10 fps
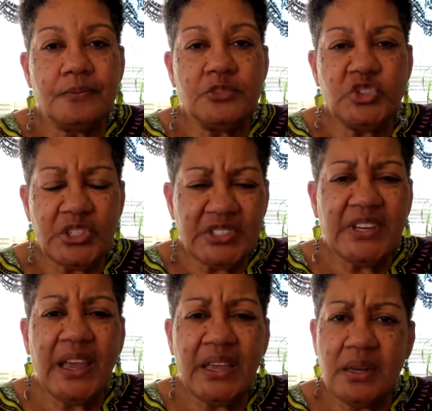Just
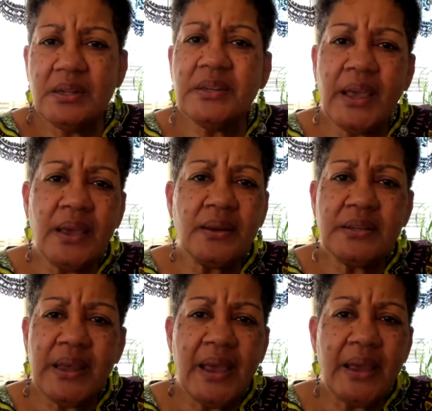take it a day at a
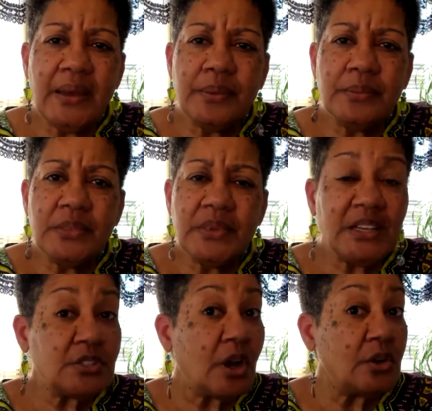time.
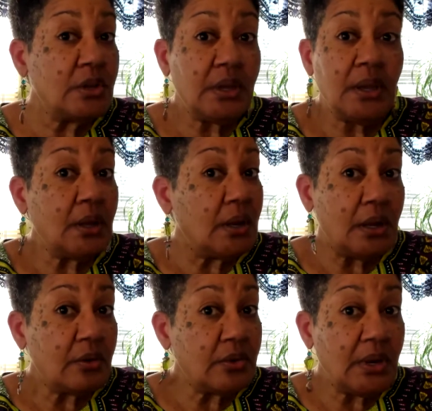That's all you get
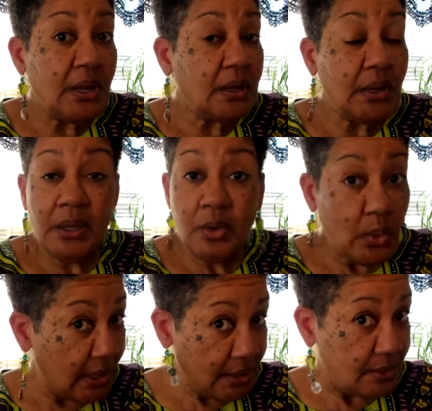every day
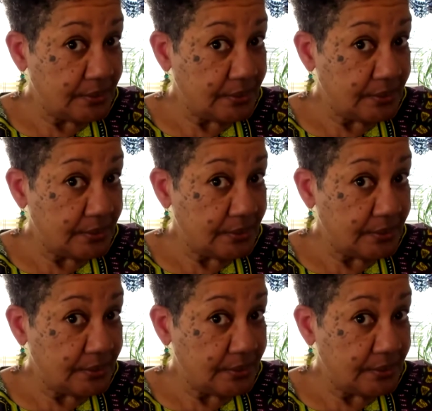anyway.